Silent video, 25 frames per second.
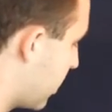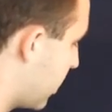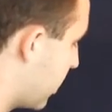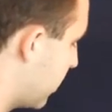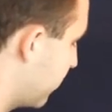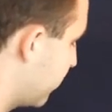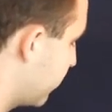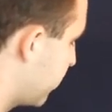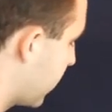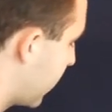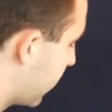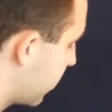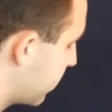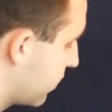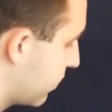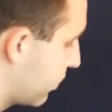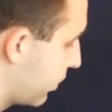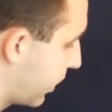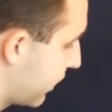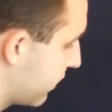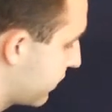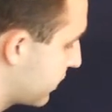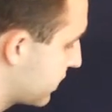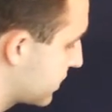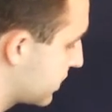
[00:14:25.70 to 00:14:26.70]
arm, you're out of the
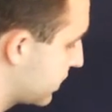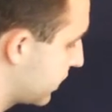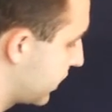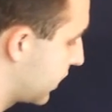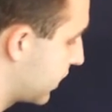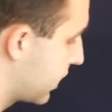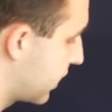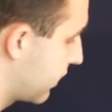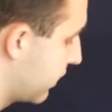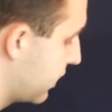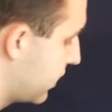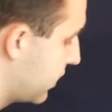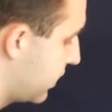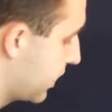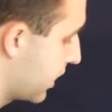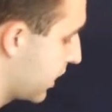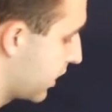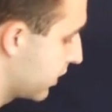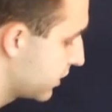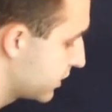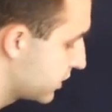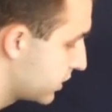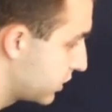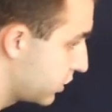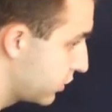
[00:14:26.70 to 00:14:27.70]
way of the sling and everything
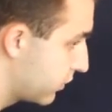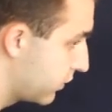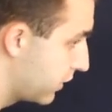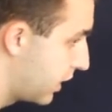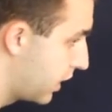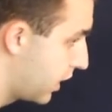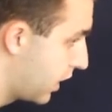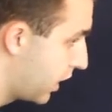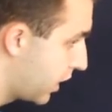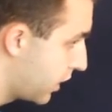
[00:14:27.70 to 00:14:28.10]
else, and you've